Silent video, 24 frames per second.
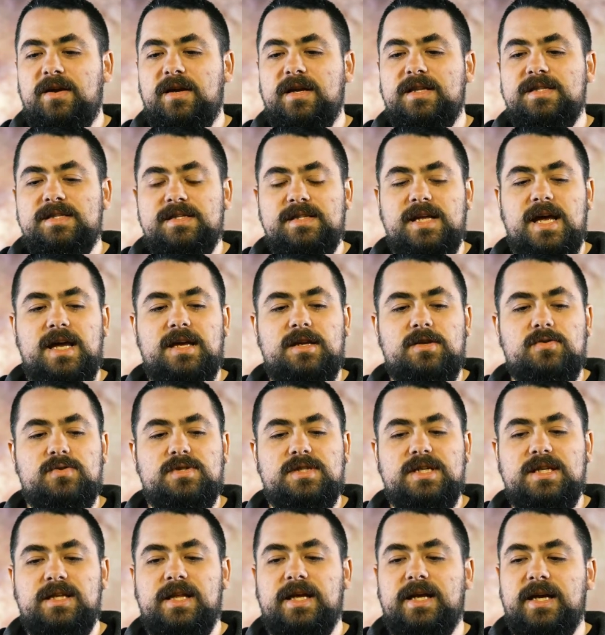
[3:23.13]
Instead, you
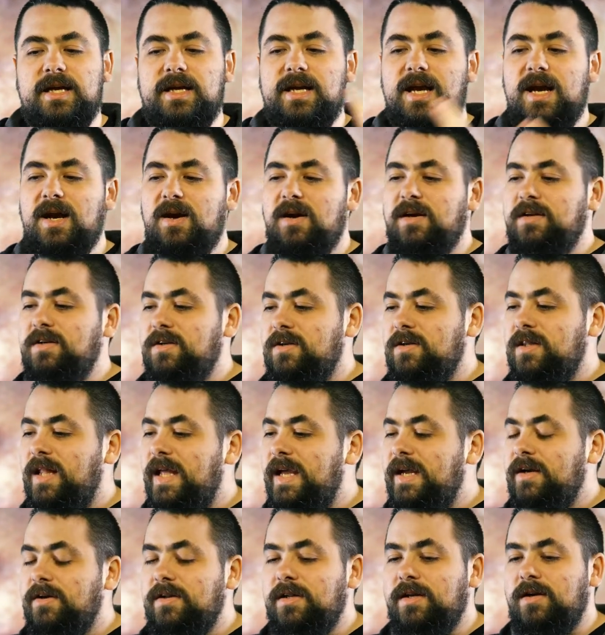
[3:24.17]
see like a character
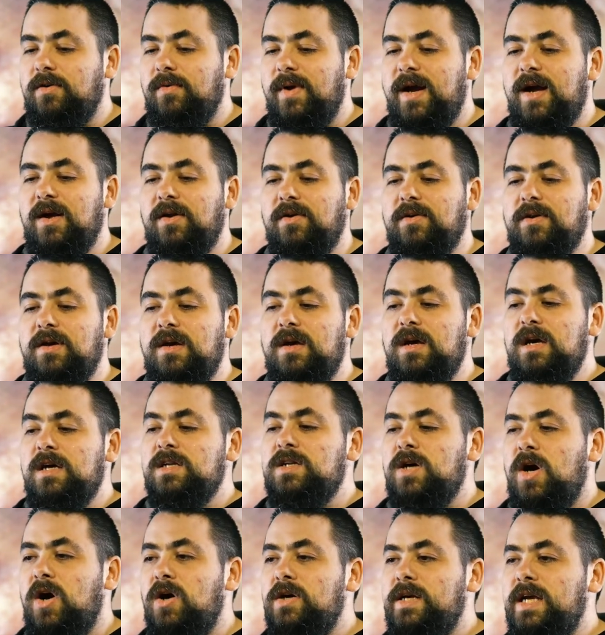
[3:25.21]
laying on the ground
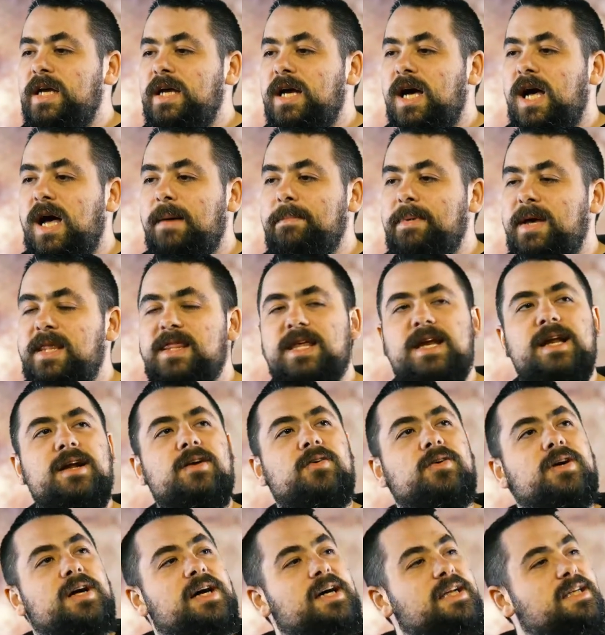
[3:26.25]
talking up, and then it'll
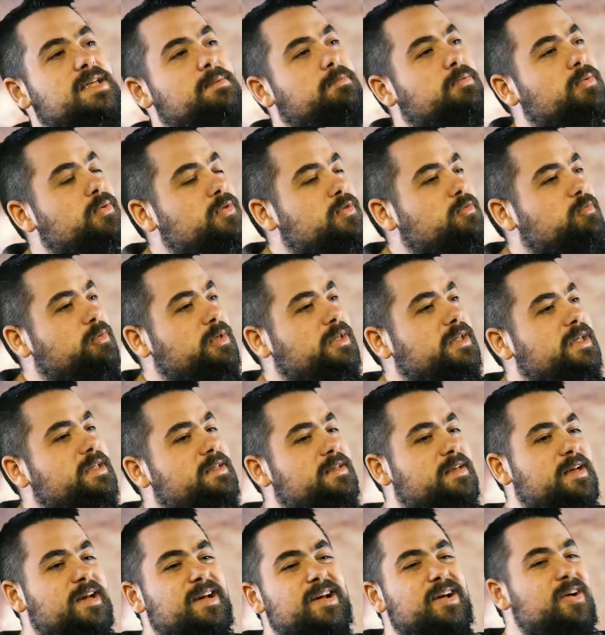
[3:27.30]
cut to Bruce Willis,